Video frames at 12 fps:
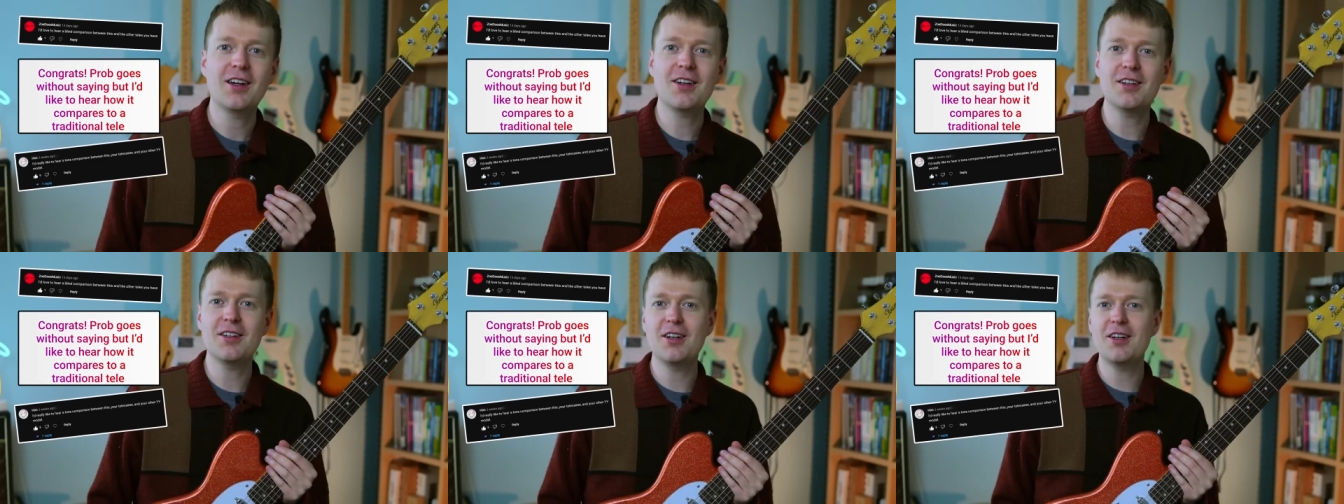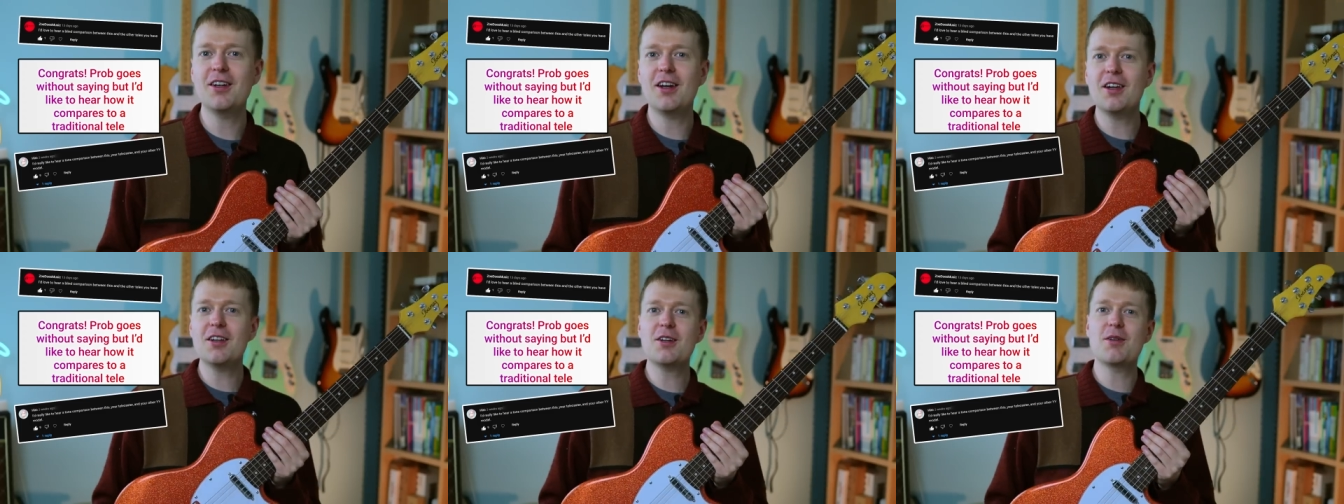I got a
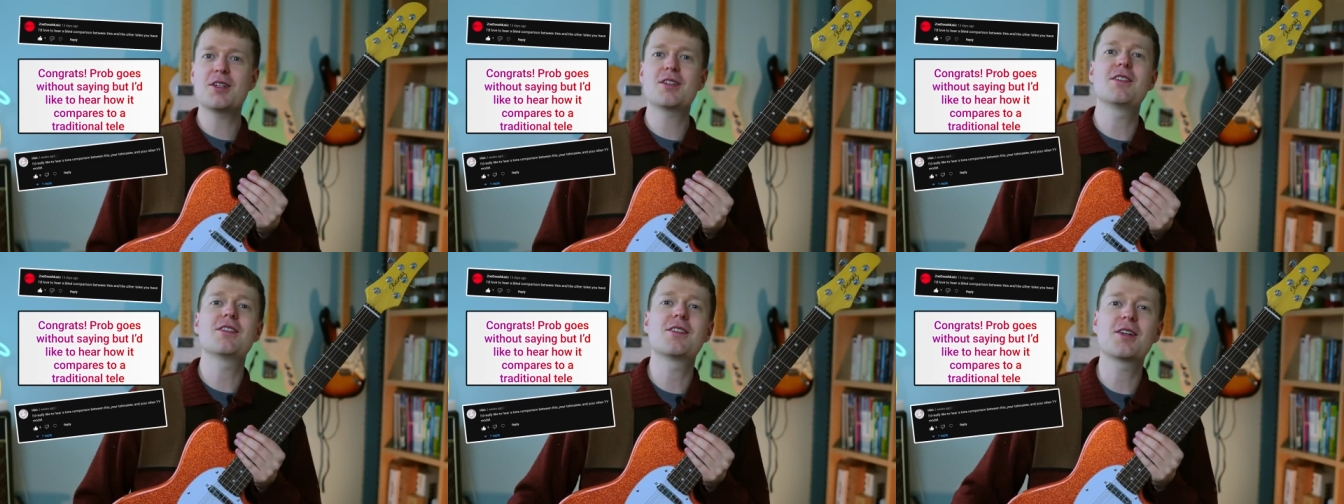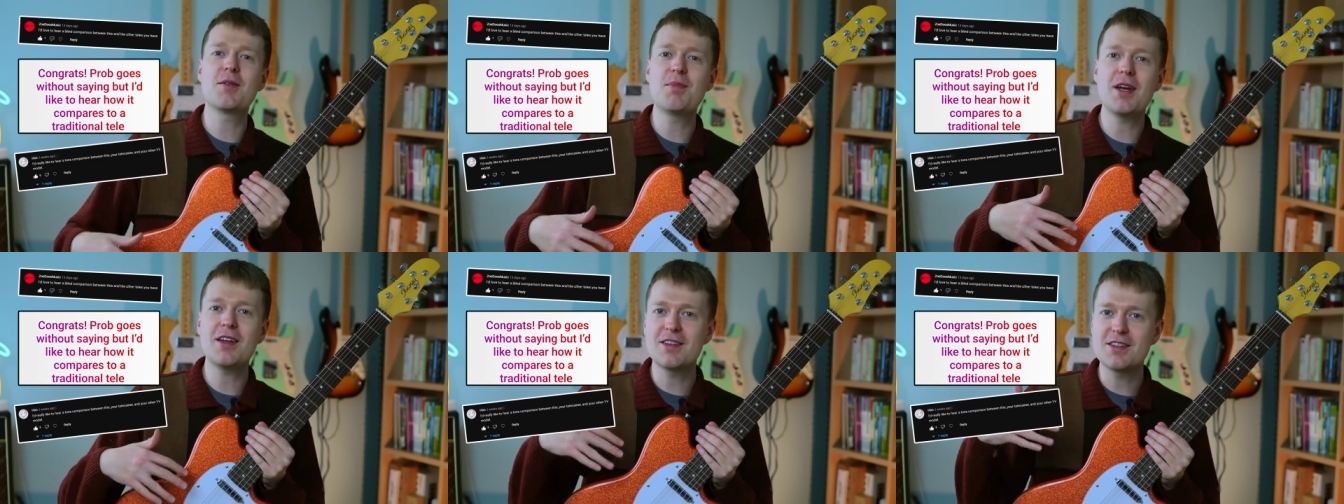lot of questions to
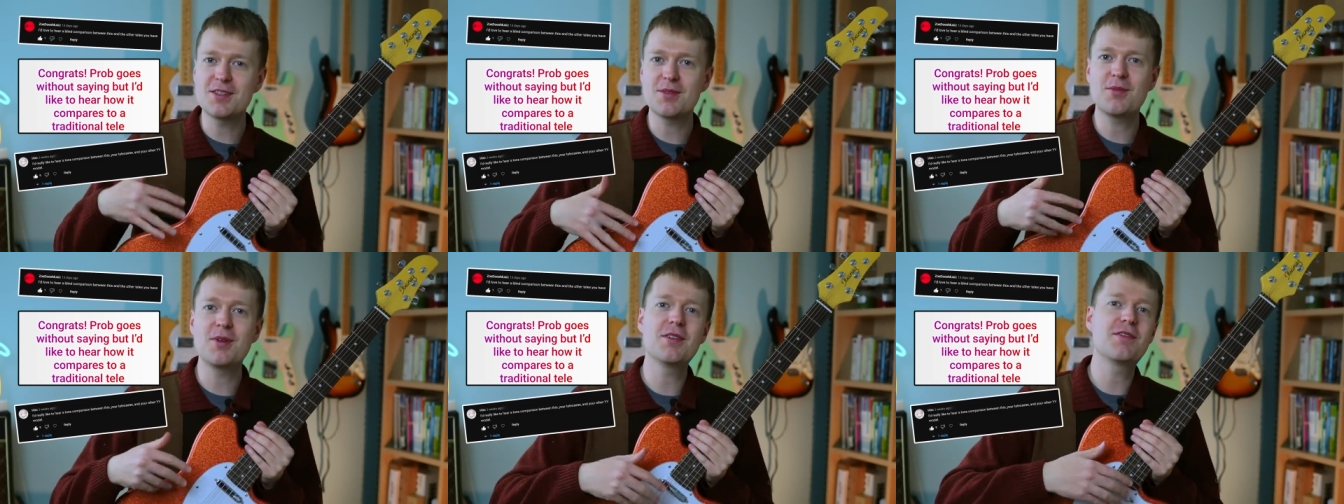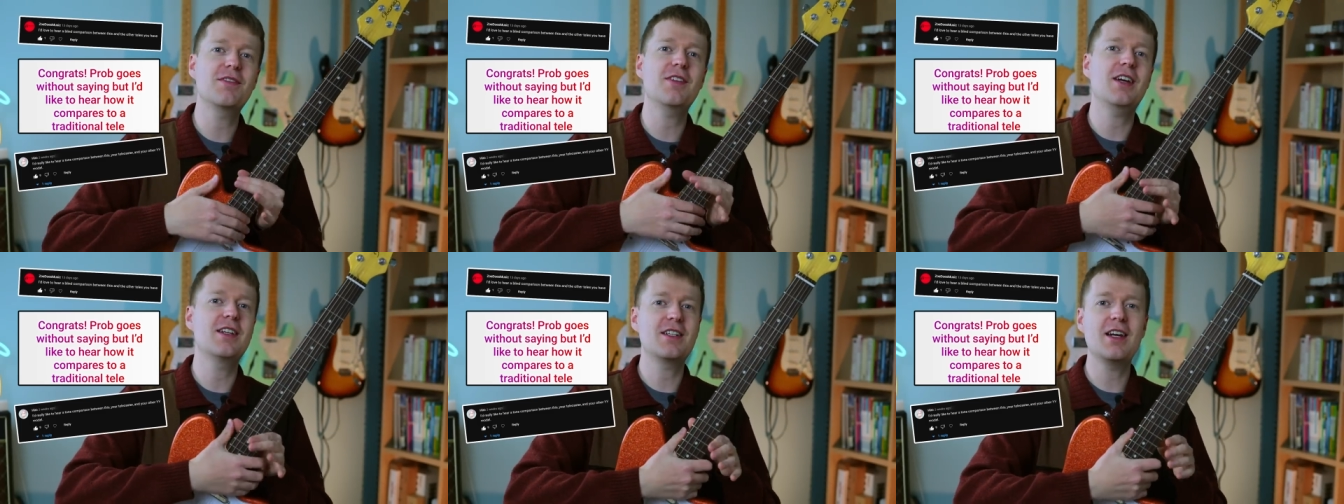compare this with a